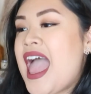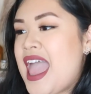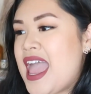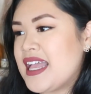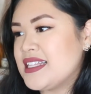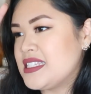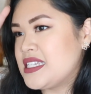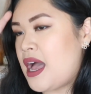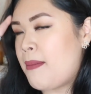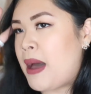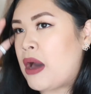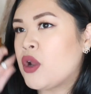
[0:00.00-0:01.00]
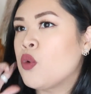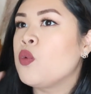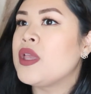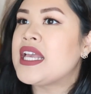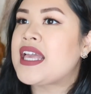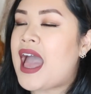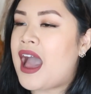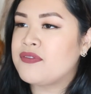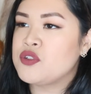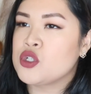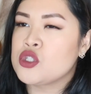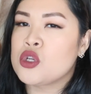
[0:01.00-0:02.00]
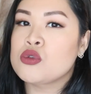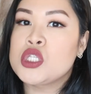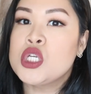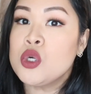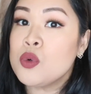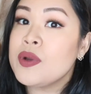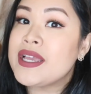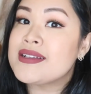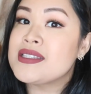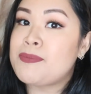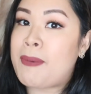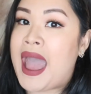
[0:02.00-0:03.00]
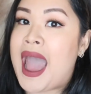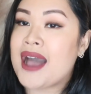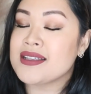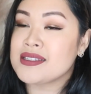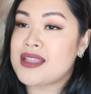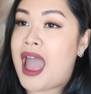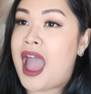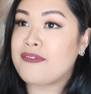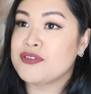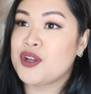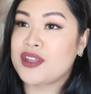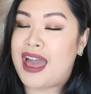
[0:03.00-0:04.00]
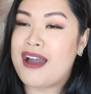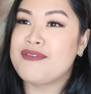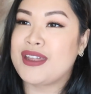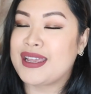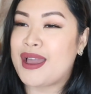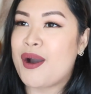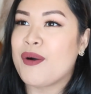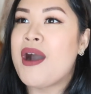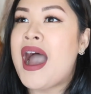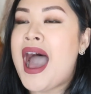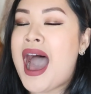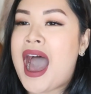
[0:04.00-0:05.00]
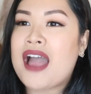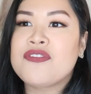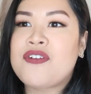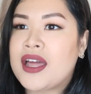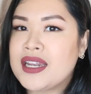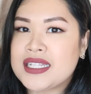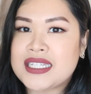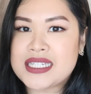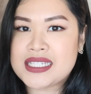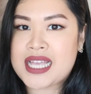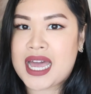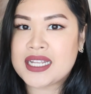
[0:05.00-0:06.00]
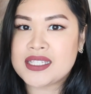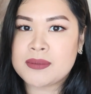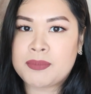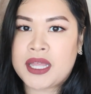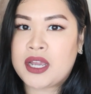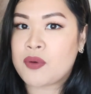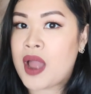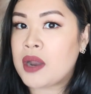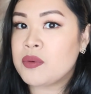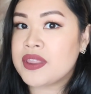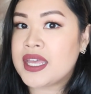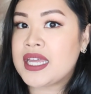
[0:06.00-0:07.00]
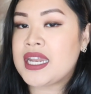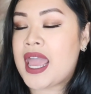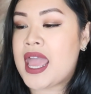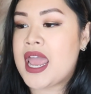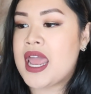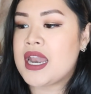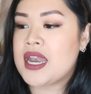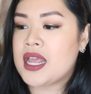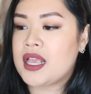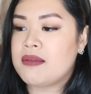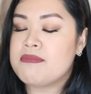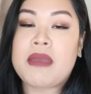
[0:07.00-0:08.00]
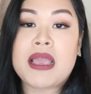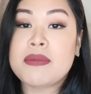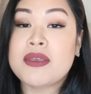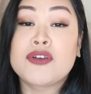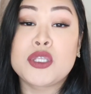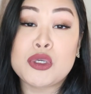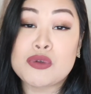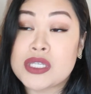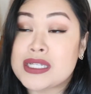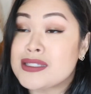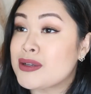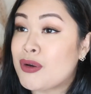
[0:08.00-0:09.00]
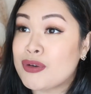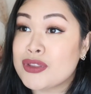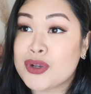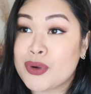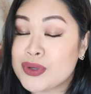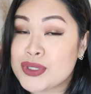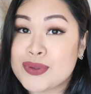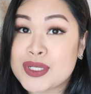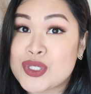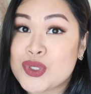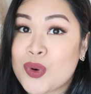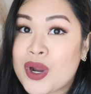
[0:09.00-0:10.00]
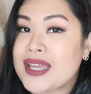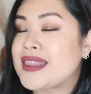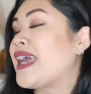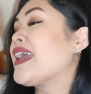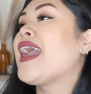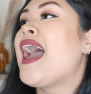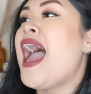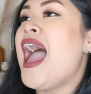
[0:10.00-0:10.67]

And about a week after, so 2 weeks passed after that video, I finally decided to play around with it and maybe even use it to go to the grocery store, I think.